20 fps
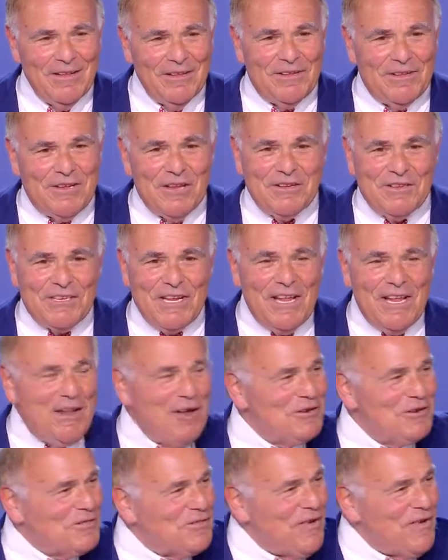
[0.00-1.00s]
To see
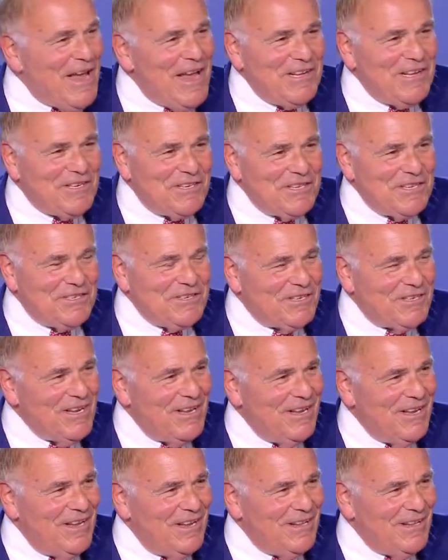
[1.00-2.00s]
those faces
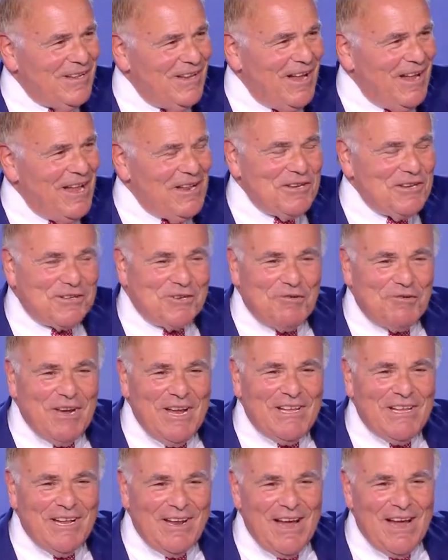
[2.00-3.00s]
on the
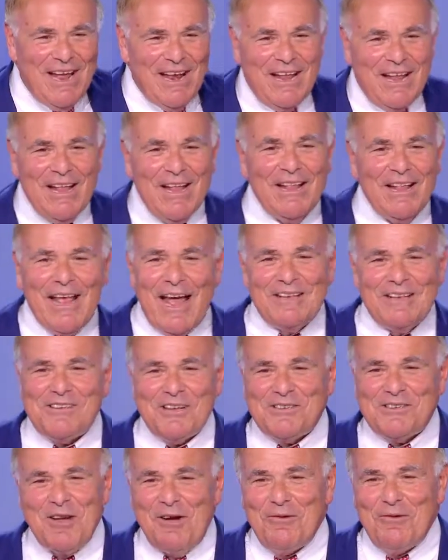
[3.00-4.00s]
screen tonight, that's
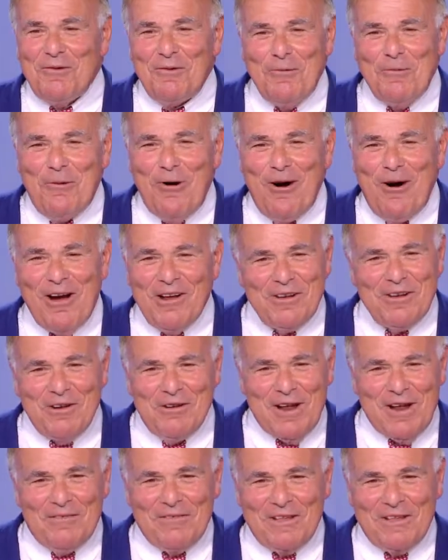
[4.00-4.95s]
its own reward. You don't have